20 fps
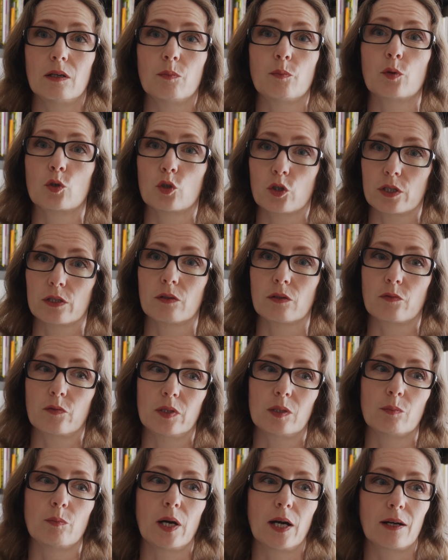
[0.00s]
personal
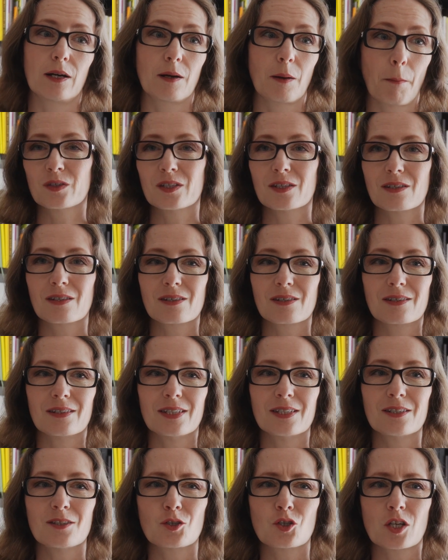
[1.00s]
feedback. This
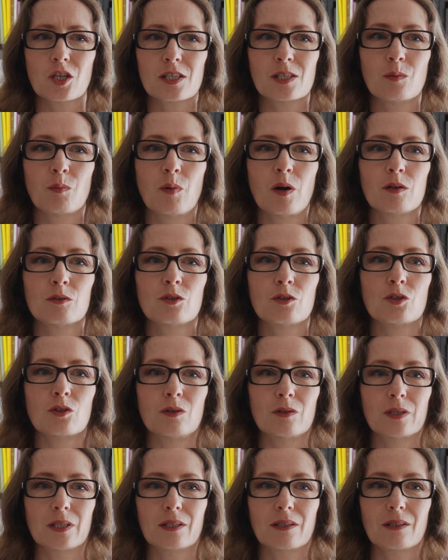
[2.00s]
isn't just about
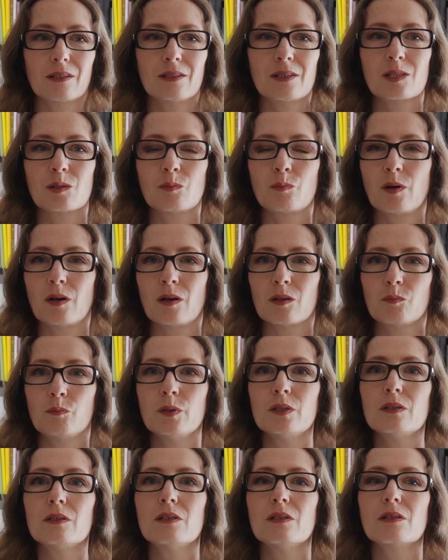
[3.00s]
drawing, it's about
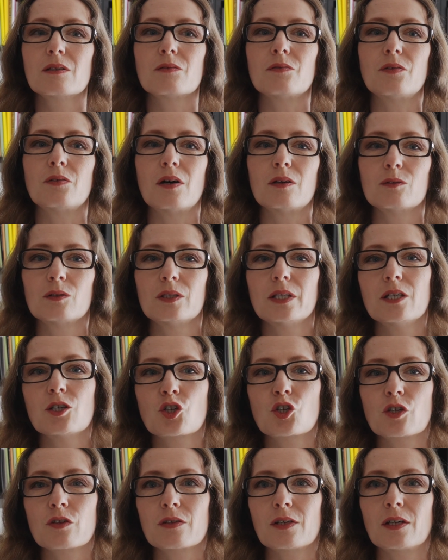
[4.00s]
building the
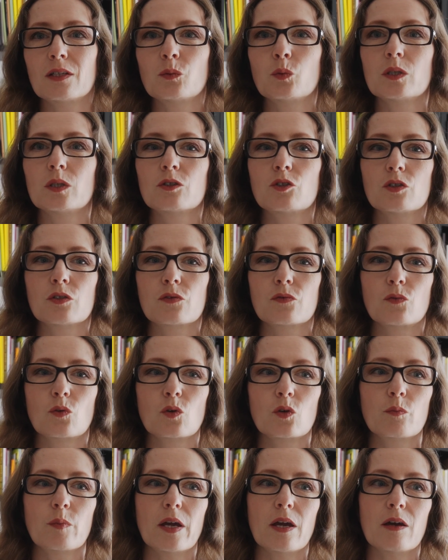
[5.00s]
foundation that will
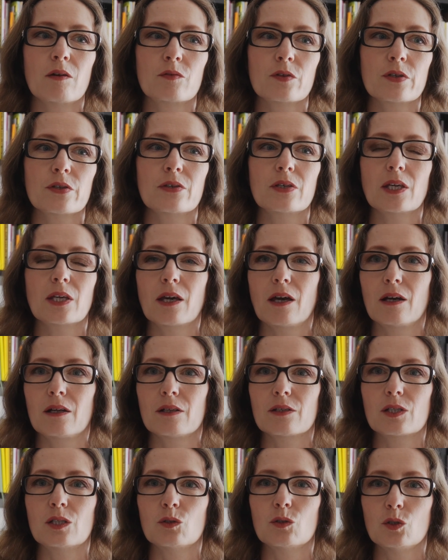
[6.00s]
transform everything
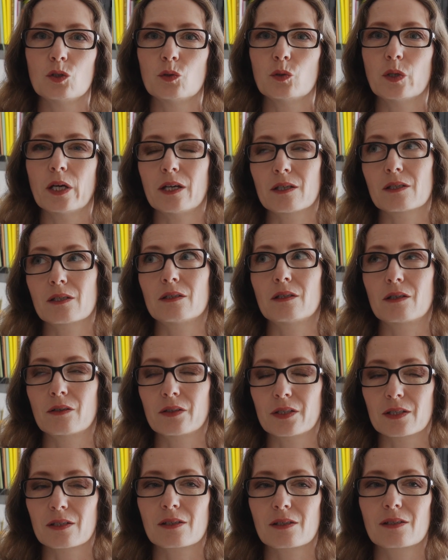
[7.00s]
else you do as an
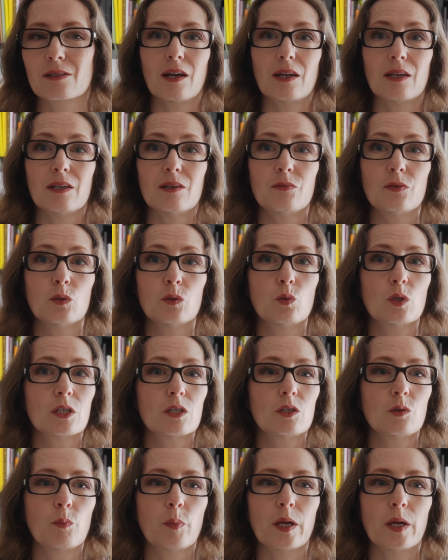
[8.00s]
artist. If you want
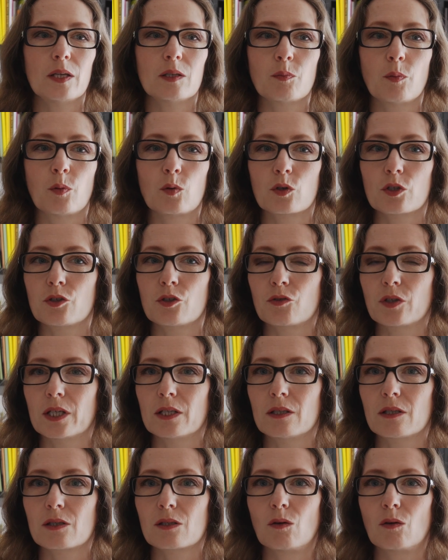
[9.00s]
to paint
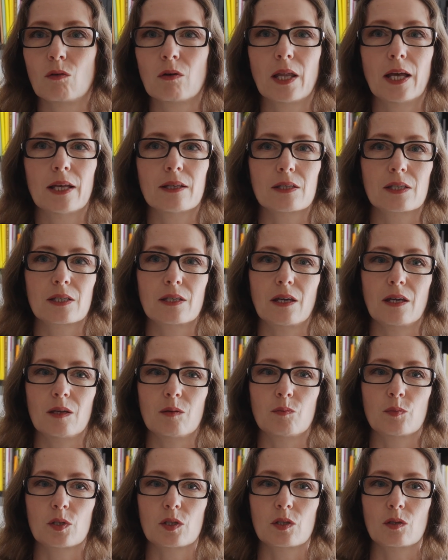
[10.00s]
portraits or
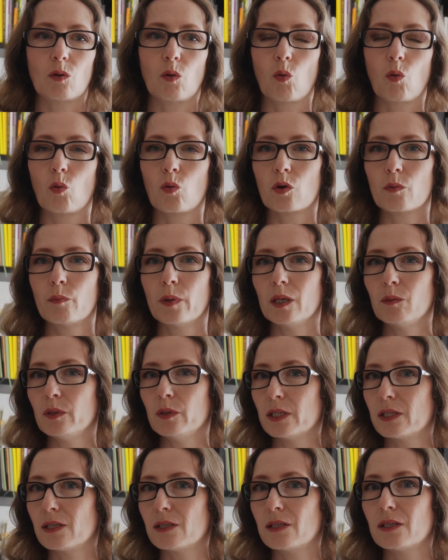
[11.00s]
landscapes or maybe
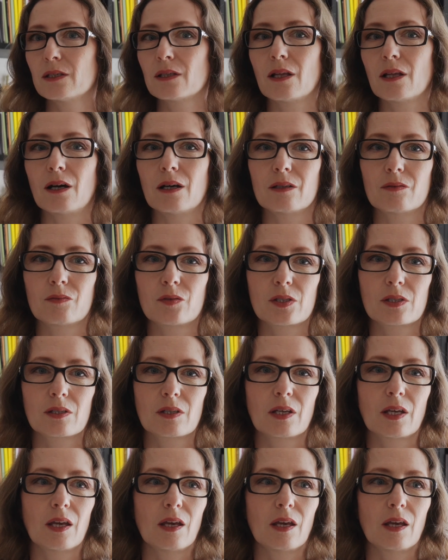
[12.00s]
still lifes,